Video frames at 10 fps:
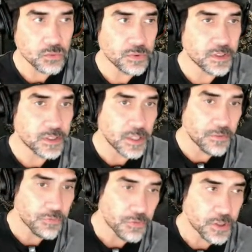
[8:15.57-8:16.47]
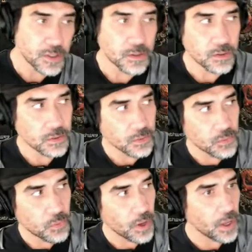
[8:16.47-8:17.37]
different
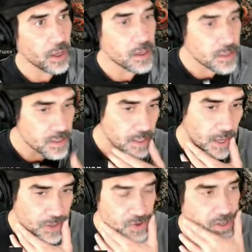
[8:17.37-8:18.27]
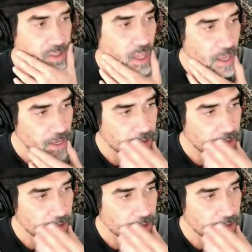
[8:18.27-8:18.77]
ways that you can like